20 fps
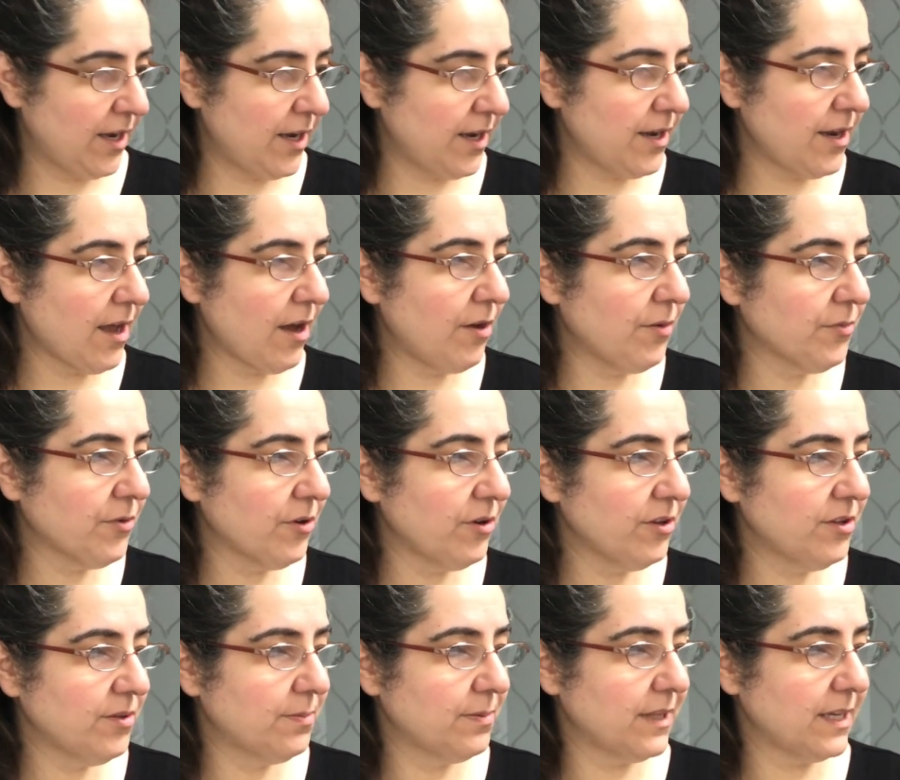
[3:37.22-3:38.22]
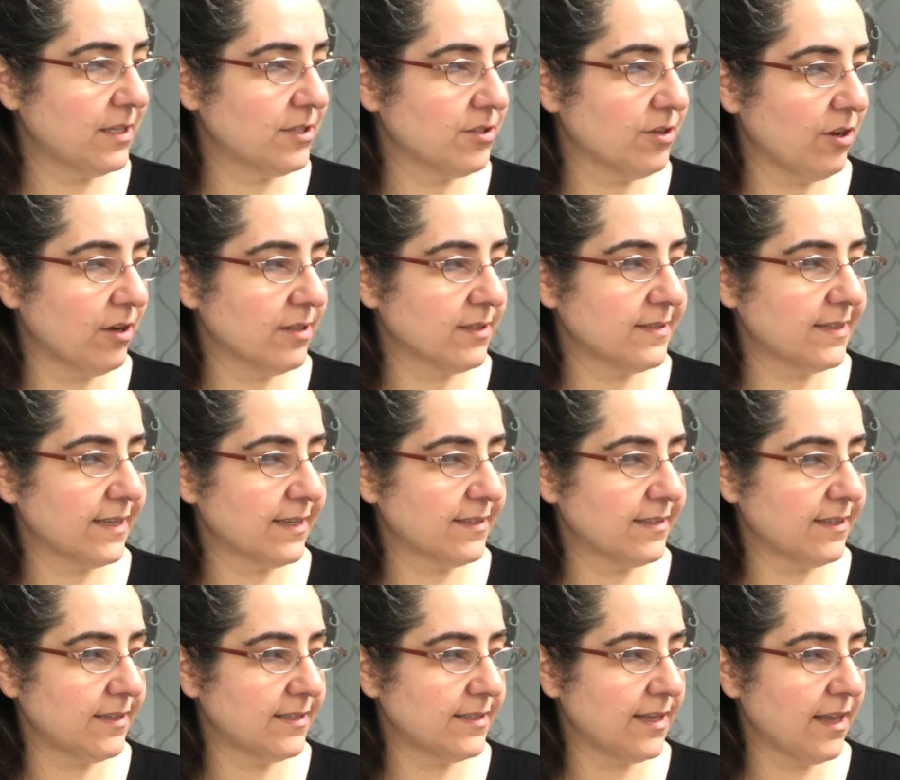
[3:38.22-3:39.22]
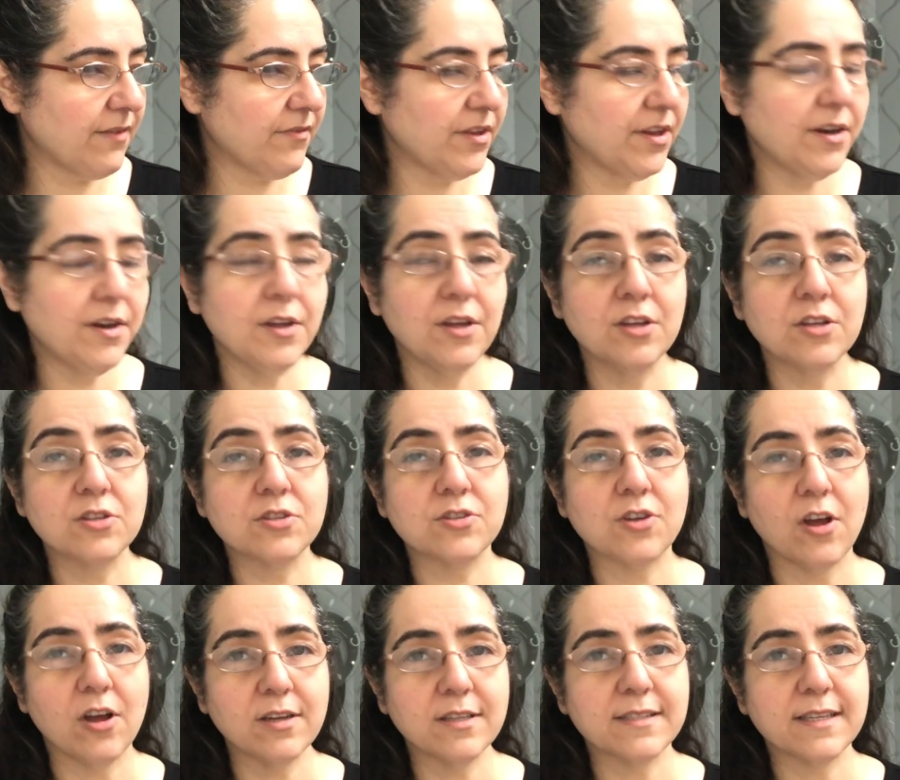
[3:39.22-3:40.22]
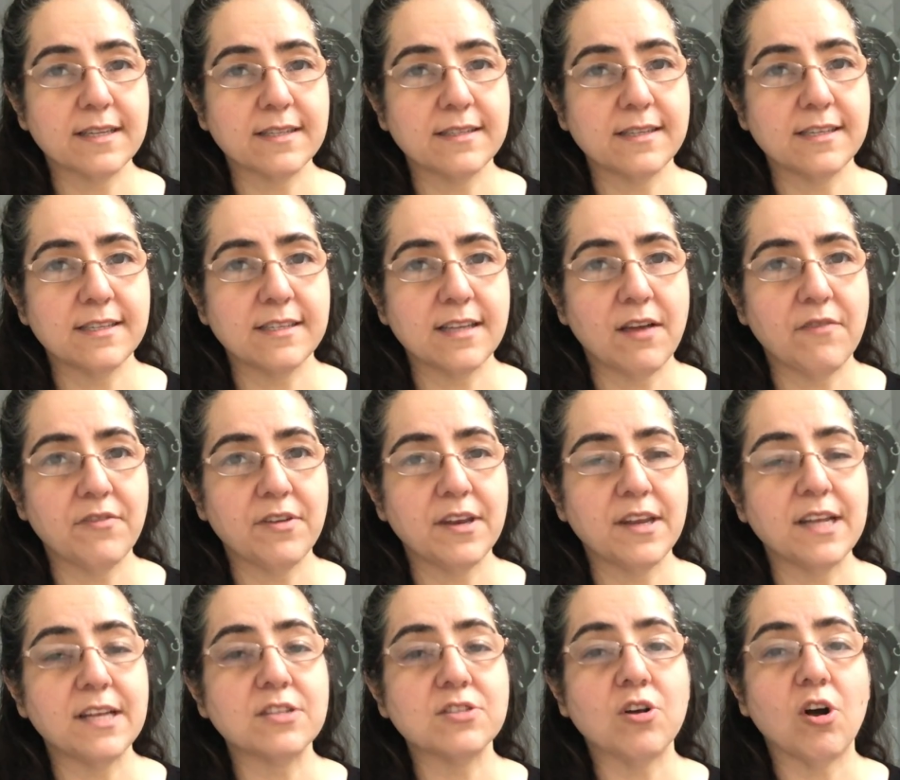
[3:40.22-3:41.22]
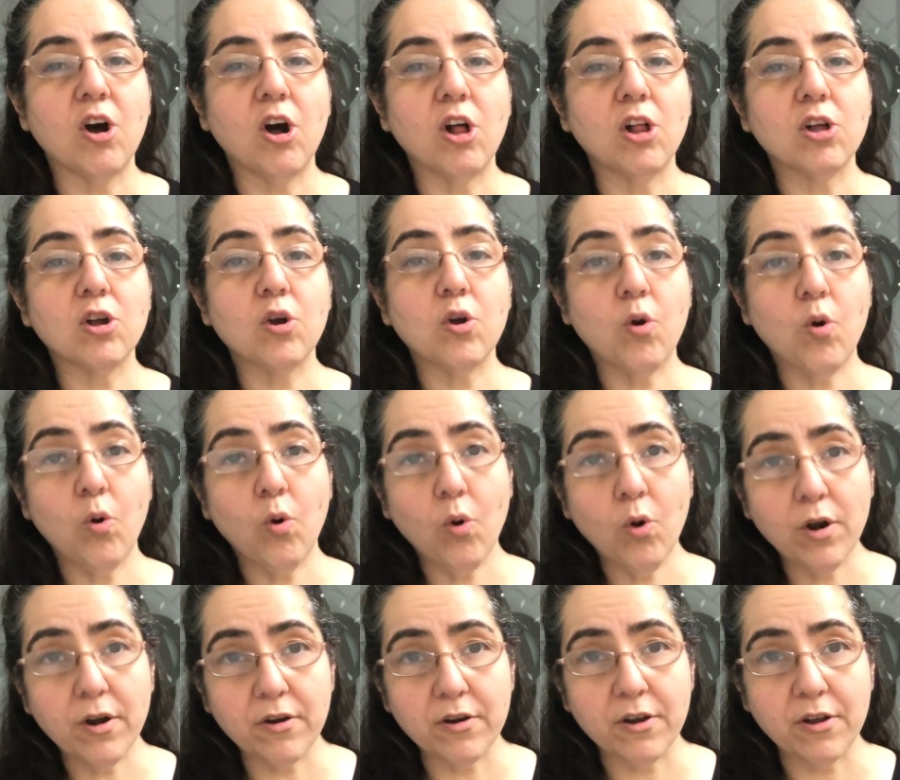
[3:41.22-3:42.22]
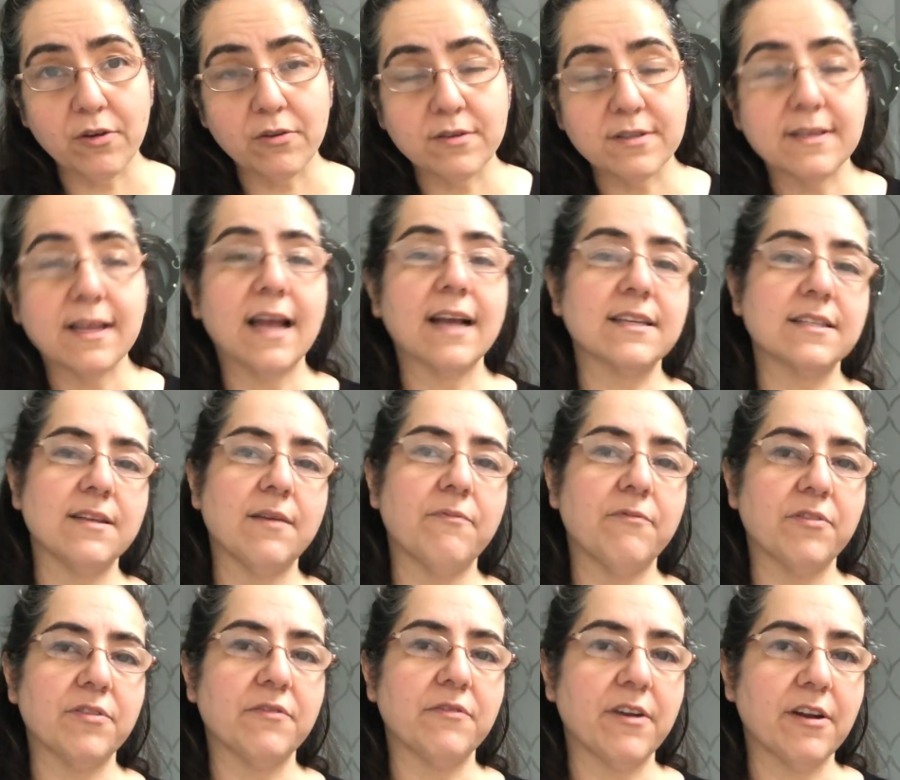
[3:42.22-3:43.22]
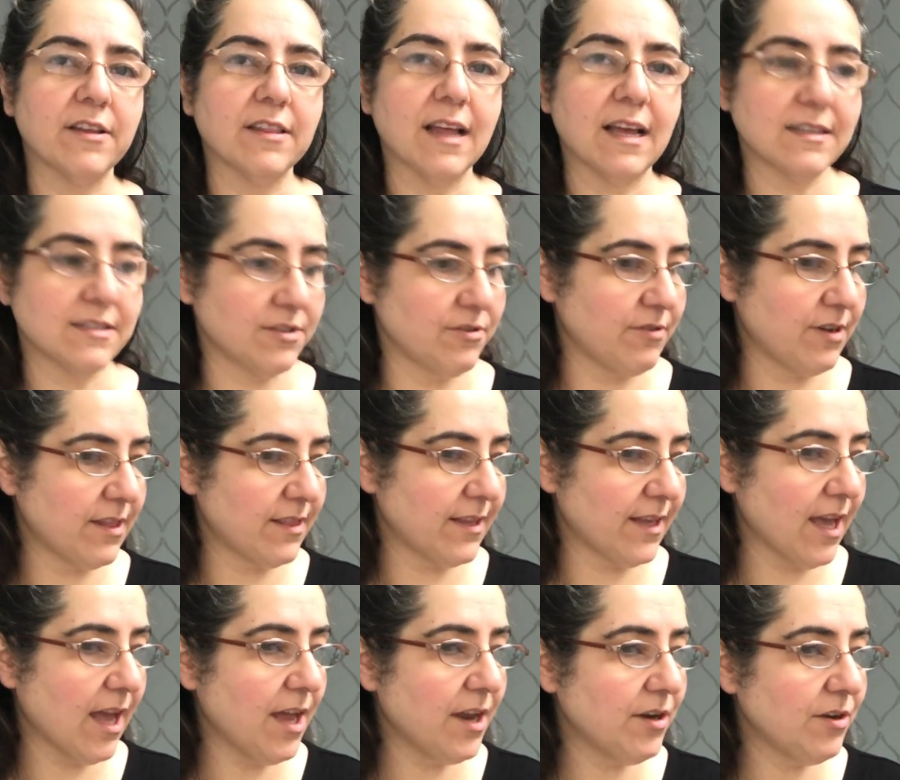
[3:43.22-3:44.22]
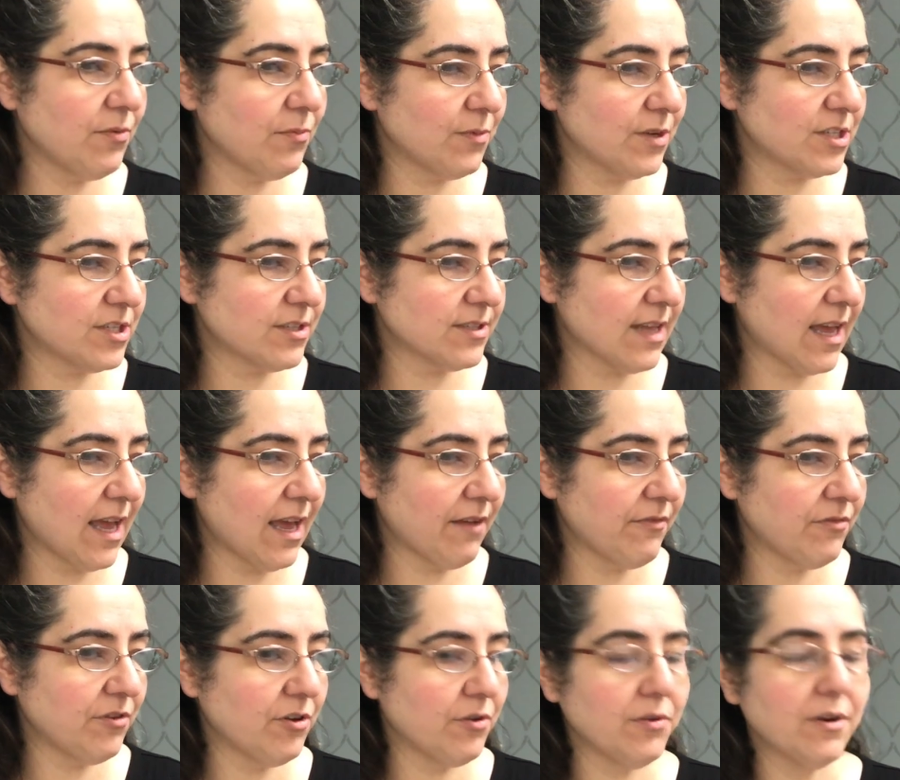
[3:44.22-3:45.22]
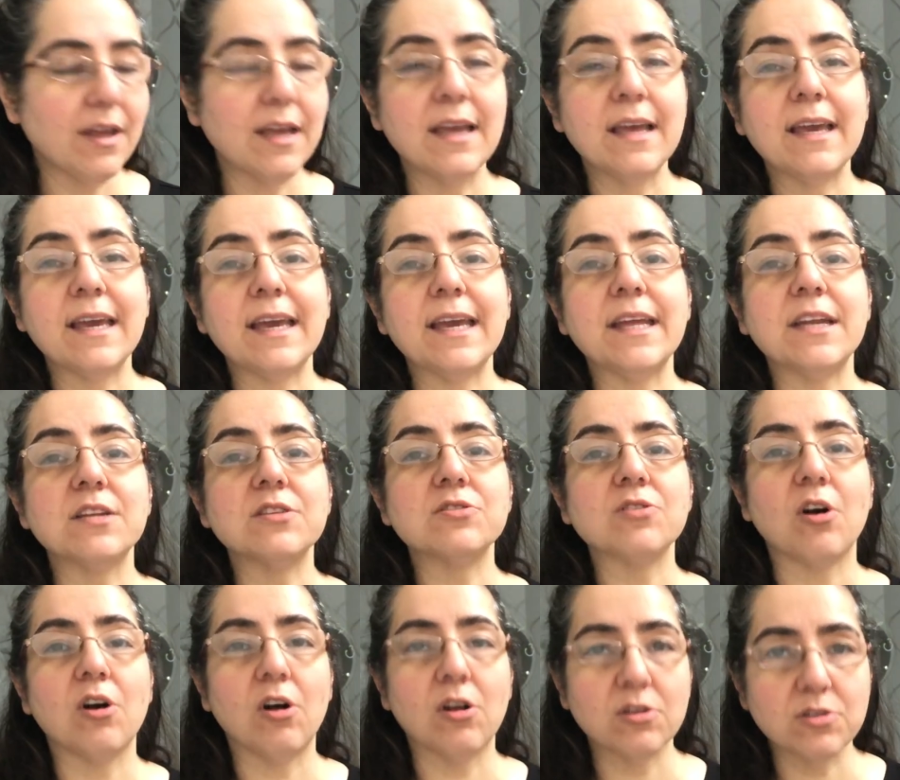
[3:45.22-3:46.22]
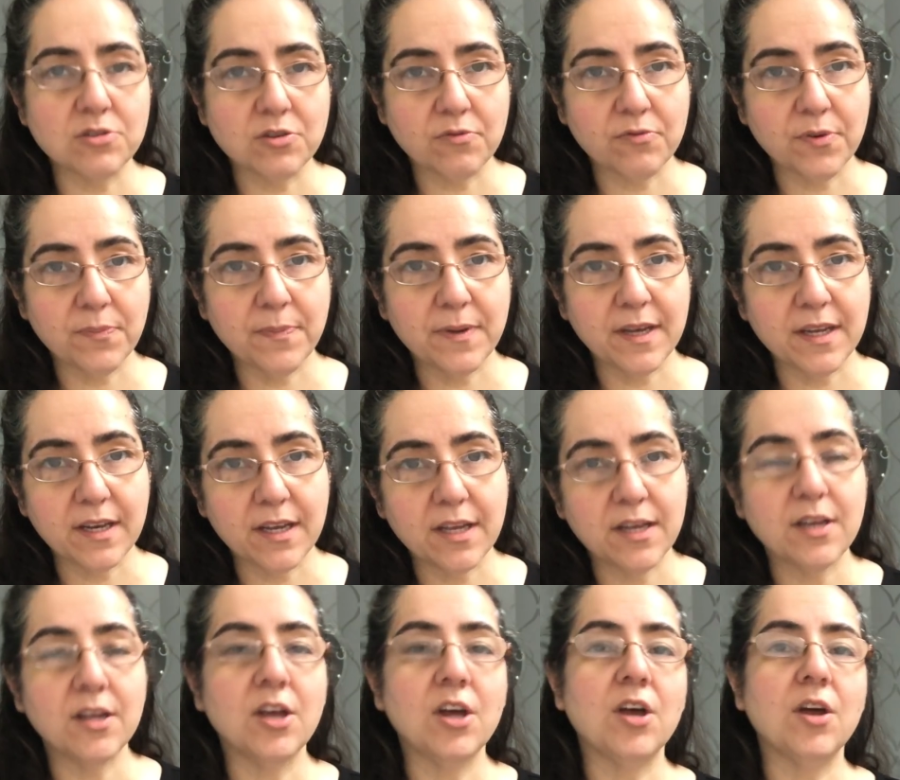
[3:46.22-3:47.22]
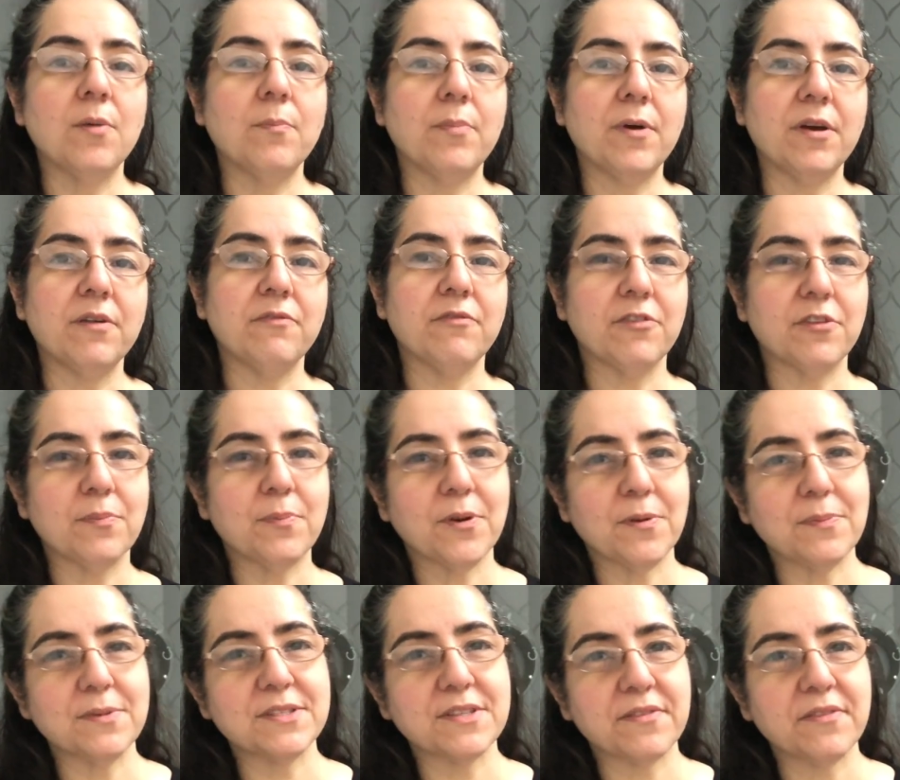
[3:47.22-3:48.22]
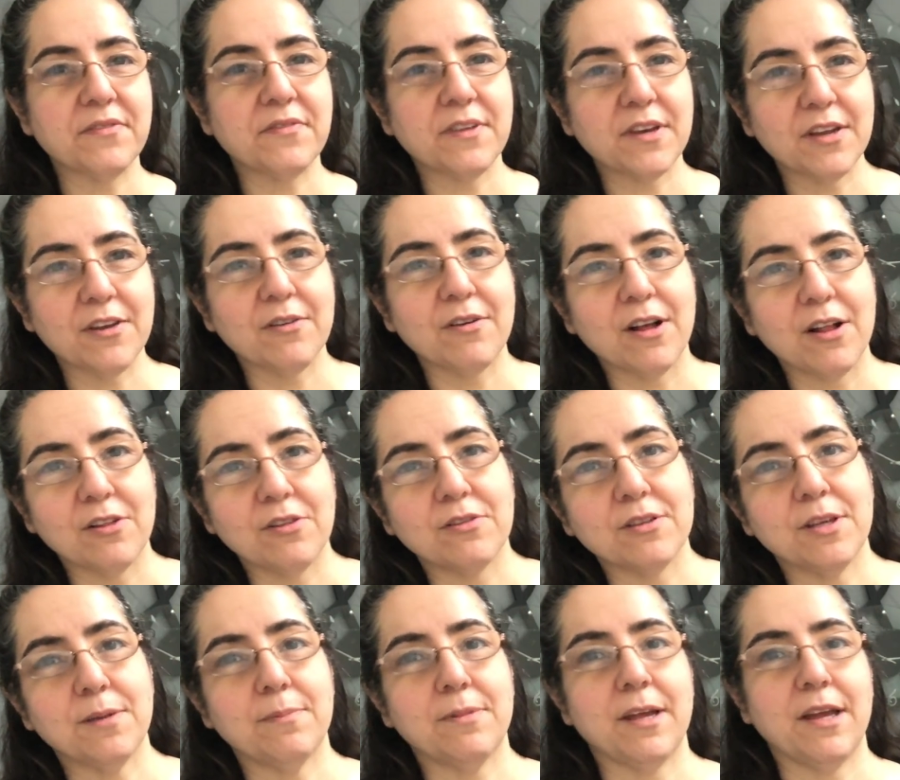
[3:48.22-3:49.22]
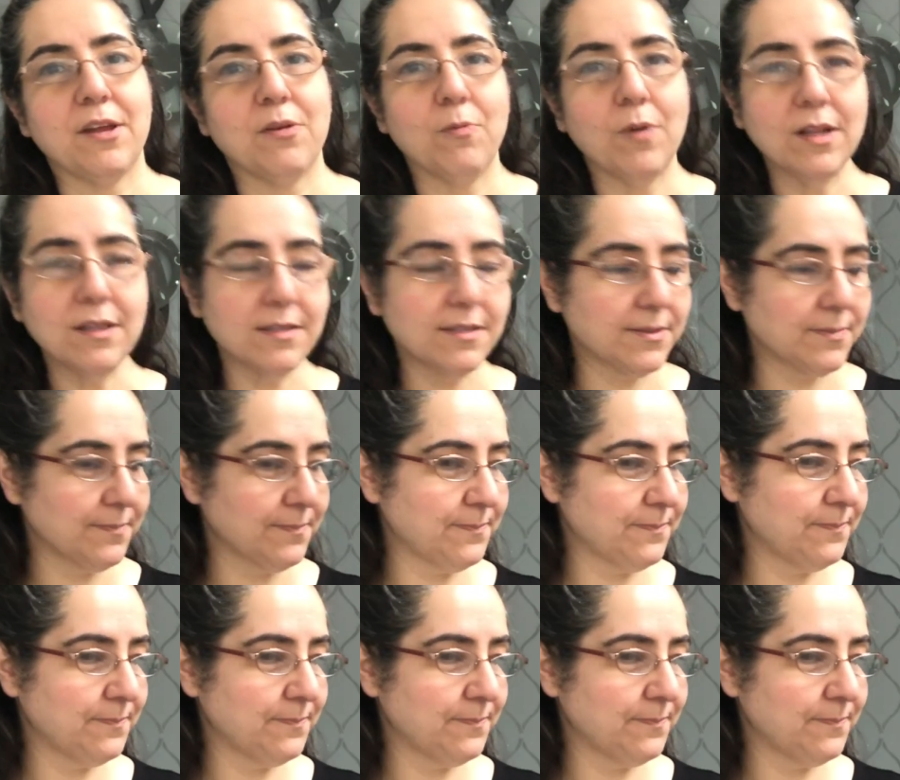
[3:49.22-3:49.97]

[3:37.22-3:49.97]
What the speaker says: Now I'm going to play song 67. Song 67 is all quarter notes except for the very last note at the end, which is a half note. It is also repeated, but for the purpose of the video, I'll only play it once.